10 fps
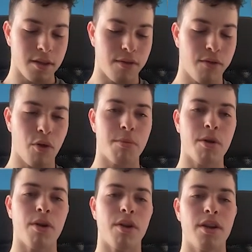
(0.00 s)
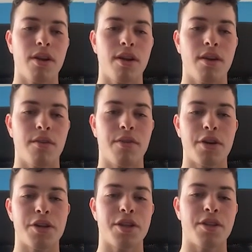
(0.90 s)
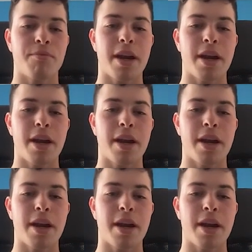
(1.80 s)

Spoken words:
formal versions of my